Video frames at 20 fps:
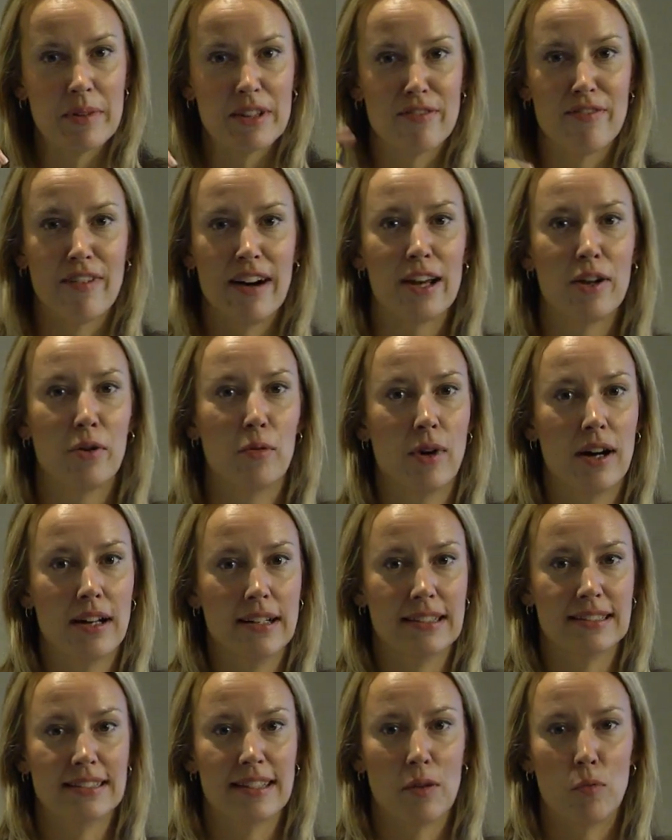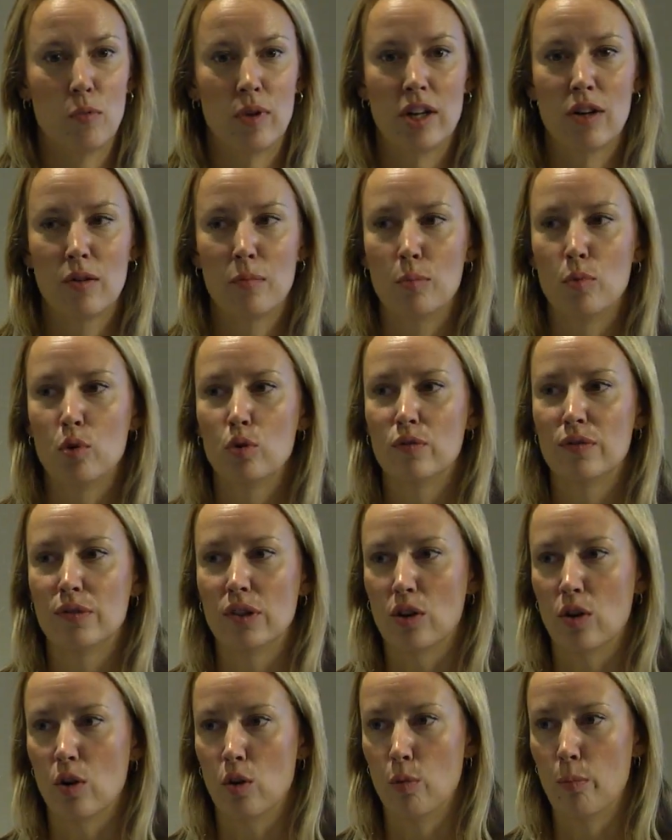maybe the final one is that we don't move
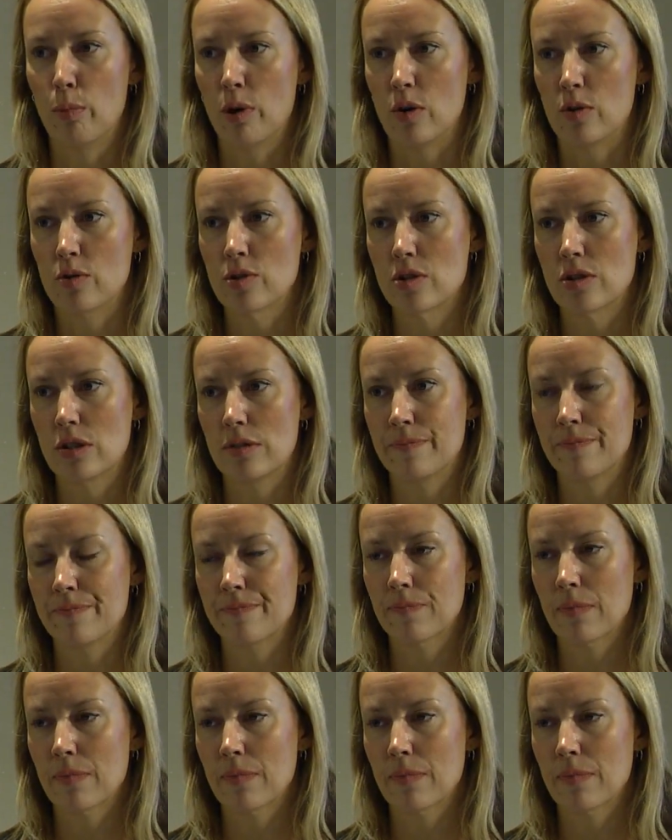the goalpost.